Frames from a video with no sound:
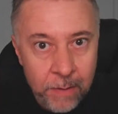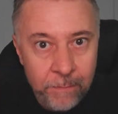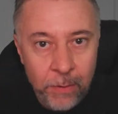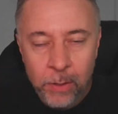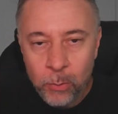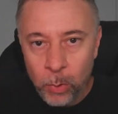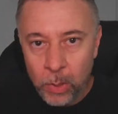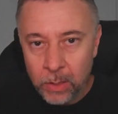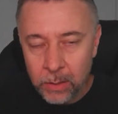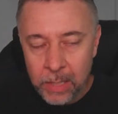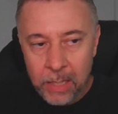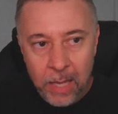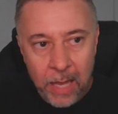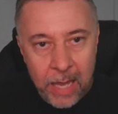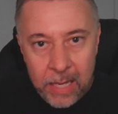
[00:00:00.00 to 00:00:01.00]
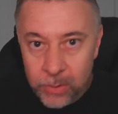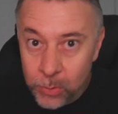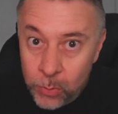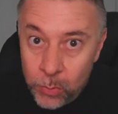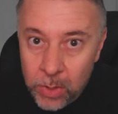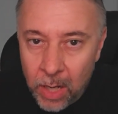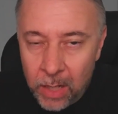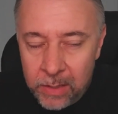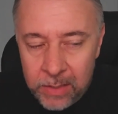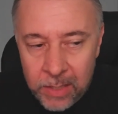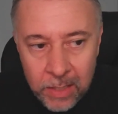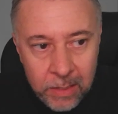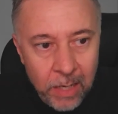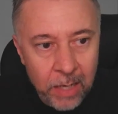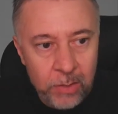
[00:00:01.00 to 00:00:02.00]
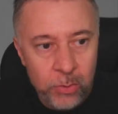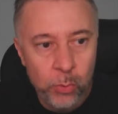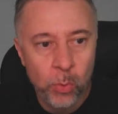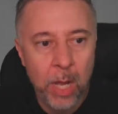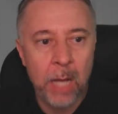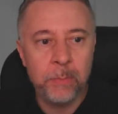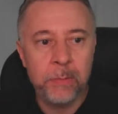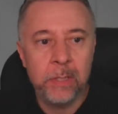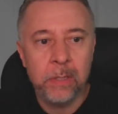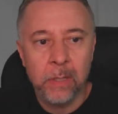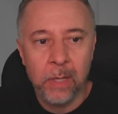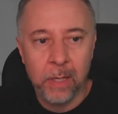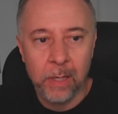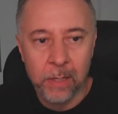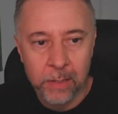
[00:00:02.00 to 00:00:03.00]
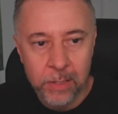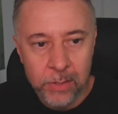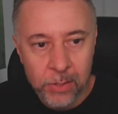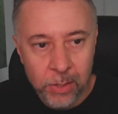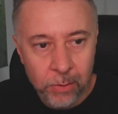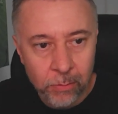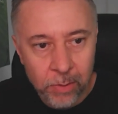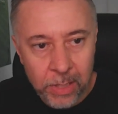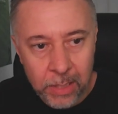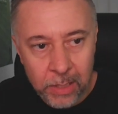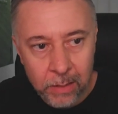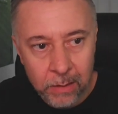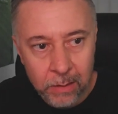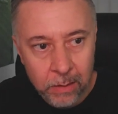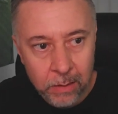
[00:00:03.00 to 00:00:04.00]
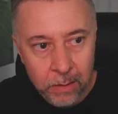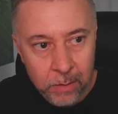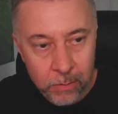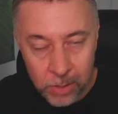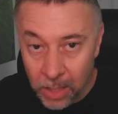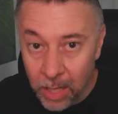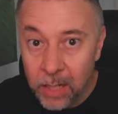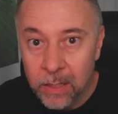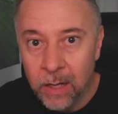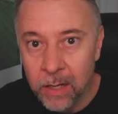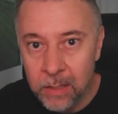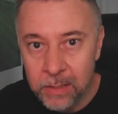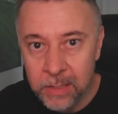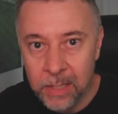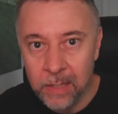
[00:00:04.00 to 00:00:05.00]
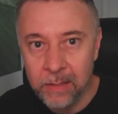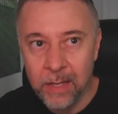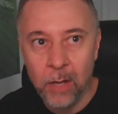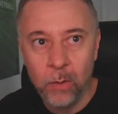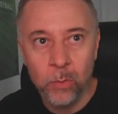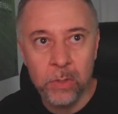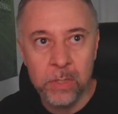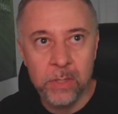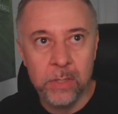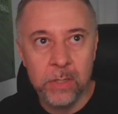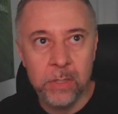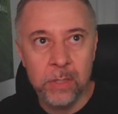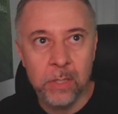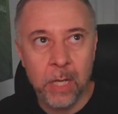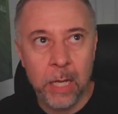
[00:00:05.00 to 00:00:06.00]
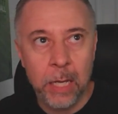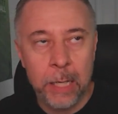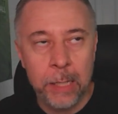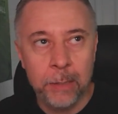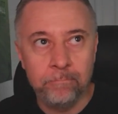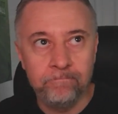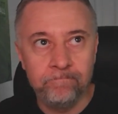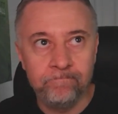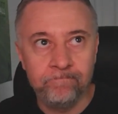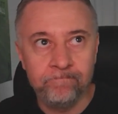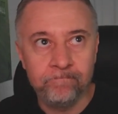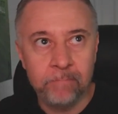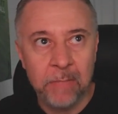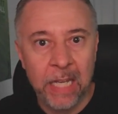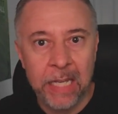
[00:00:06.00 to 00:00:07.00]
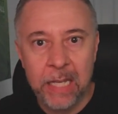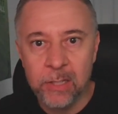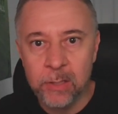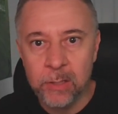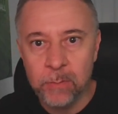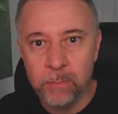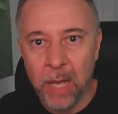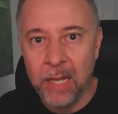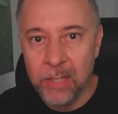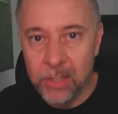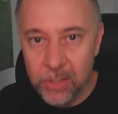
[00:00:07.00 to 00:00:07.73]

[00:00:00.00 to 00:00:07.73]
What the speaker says: very quickly as new content got dropped, considering there's a lot of content that was, I guess, behind